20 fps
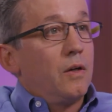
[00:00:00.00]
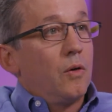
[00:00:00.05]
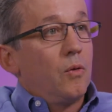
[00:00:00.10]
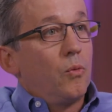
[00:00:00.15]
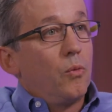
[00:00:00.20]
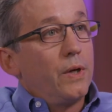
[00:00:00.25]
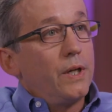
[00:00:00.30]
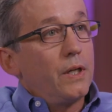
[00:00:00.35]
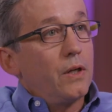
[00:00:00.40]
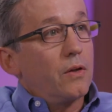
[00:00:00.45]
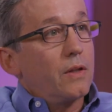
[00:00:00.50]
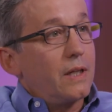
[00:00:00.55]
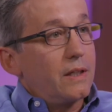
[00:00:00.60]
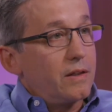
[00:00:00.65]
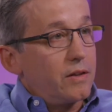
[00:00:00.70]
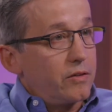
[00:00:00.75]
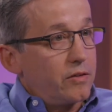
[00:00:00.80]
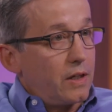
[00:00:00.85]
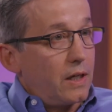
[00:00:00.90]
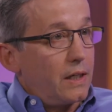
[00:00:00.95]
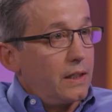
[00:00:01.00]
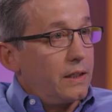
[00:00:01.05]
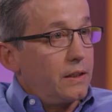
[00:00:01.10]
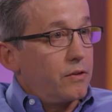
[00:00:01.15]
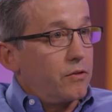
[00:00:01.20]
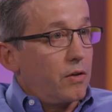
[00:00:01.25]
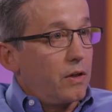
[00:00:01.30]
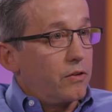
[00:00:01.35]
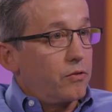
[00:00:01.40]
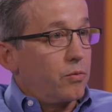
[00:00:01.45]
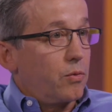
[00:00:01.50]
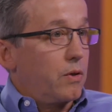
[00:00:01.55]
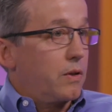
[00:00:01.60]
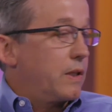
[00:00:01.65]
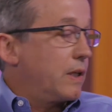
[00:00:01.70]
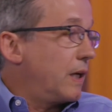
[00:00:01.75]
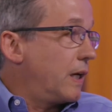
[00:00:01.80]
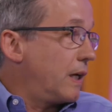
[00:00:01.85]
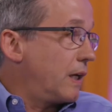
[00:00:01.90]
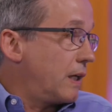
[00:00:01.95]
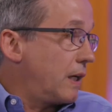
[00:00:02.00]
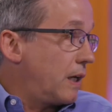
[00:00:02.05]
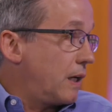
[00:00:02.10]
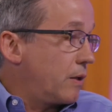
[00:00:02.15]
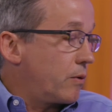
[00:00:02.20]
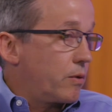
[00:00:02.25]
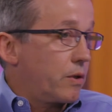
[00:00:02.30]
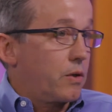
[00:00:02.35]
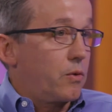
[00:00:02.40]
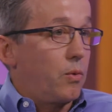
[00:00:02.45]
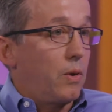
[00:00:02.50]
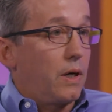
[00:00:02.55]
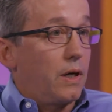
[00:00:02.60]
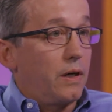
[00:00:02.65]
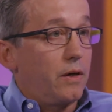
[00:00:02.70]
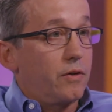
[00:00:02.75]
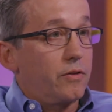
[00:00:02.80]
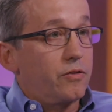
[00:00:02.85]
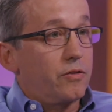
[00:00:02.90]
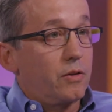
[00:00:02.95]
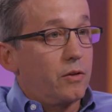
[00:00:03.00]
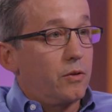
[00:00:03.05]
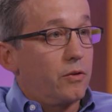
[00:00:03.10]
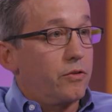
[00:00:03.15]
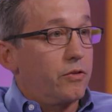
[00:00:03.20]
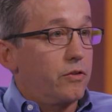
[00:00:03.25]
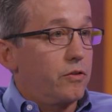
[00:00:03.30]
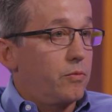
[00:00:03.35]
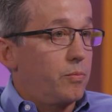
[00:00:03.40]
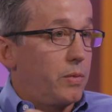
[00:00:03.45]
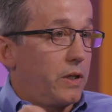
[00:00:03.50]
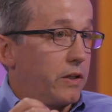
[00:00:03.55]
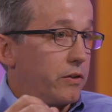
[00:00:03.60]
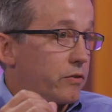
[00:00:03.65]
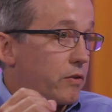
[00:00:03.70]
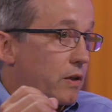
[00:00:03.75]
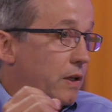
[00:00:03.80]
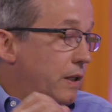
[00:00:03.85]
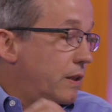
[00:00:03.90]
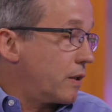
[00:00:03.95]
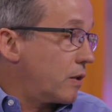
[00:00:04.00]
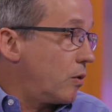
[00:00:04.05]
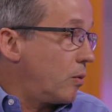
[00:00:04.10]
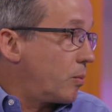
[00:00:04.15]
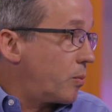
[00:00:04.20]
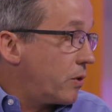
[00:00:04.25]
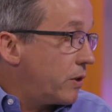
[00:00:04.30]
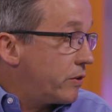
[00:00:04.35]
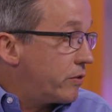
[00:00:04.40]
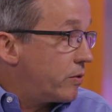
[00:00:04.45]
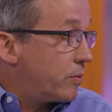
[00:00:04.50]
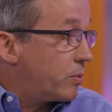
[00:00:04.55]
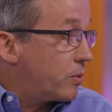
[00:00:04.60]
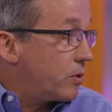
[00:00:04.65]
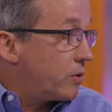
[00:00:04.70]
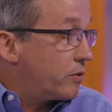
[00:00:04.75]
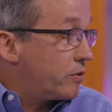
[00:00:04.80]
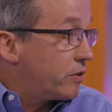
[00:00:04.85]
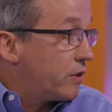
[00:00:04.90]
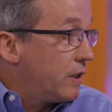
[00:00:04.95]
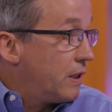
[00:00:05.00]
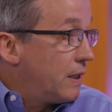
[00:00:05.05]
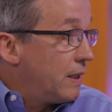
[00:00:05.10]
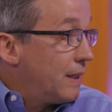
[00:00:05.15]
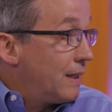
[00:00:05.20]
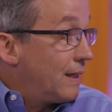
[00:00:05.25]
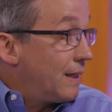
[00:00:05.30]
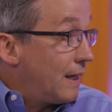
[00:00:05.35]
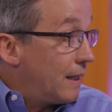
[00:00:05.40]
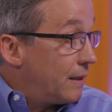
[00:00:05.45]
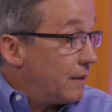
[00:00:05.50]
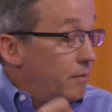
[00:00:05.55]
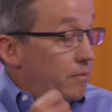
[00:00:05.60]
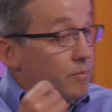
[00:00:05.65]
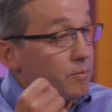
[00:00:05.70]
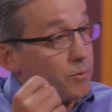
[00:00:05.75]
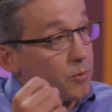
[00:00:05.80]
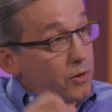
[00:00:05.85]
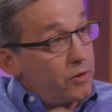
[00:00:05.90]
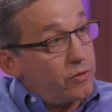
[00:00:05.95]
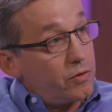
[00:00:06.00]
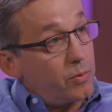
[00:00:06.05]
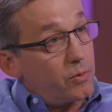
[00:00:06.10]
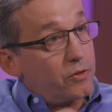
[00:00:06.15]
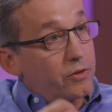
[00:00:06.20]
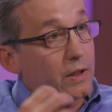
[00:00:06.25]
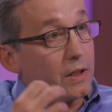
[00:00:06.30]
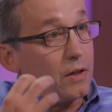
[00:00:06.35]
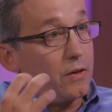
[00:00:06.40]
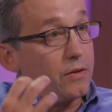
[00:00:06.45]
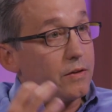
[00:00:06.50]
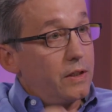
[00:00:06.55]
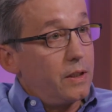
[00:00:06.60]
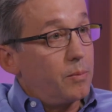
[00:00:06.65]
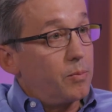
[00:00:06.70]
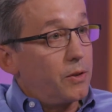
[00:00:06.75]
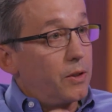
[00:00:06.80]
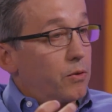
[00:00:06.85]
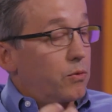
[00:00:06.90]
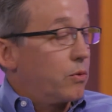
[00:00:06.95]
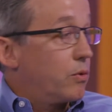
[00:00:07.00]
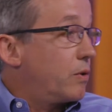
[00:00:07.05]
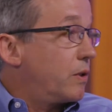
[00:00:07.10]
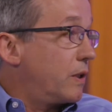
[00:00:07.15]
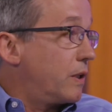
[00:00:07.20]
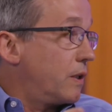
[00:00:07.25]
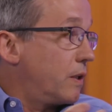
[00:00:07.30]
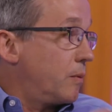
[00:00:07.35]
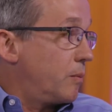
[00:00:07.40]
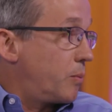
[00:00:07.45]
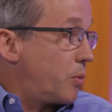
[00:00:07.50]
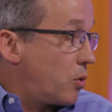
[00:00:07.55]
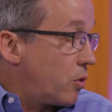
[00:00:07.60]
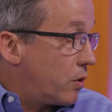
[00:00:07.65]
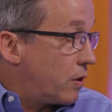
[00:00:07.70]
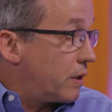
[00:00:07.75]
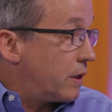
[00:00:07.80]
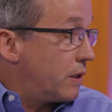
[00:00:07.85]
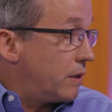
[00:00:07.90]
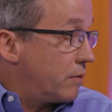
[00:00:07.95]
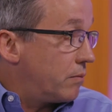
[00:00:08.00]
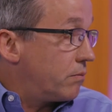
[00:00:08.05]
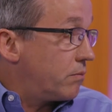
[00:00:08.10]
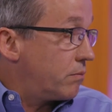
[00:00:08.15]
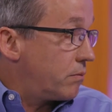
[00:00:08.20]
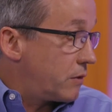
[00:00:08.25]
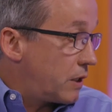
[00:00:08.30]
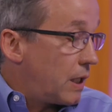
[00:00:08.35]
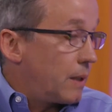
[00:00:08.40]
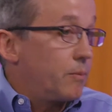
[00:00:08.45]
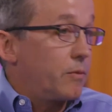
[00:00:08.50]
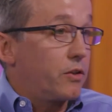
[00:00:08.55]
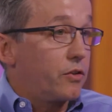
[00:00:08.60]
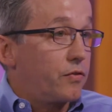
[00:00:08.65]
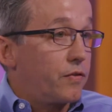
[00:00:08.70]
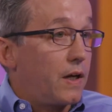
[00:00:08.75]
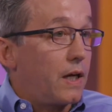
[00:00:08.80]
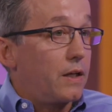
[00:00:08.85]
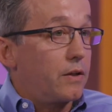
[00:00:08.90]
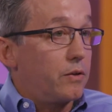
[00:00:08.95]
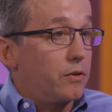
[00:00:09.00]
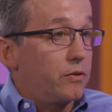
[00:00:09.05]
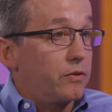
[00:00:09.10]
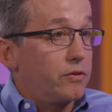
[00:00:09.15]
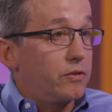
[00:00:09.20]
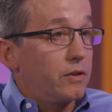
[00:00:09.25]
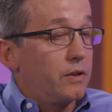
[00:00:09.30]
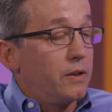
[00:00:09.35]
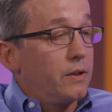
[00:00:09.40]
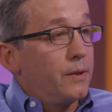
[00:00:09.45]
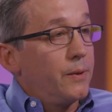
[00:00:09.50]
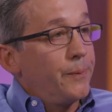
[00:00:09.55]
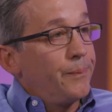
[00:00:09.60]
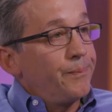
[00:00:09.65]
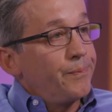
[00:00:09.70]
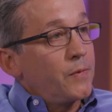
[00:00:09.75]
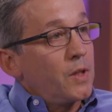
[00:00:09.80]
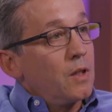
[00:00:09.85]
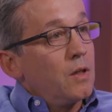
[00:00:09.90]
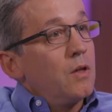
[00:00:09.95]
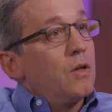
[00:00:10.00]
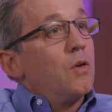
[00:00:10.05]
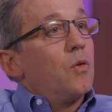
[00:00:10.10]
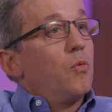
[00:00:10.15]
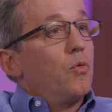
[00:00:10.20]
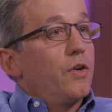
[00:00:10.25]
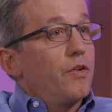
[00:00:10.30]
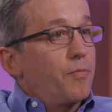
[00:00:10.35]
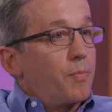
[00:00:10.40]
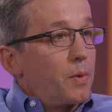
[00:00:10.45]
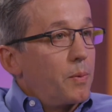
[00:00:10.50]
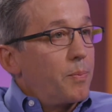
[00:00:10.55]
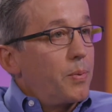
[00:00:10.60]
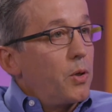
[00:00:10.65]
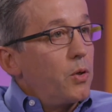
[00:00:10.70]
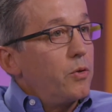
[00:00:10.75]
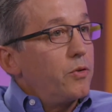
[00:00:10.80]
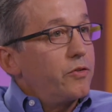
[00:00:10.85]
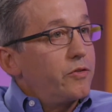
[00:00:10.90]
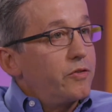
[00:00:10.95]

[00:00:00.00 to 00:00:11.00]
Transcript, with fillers: We know that designing trustworthy AI requires solutions based on ethical principles and principles that are deeply rooted in important and timeless values. We've proposed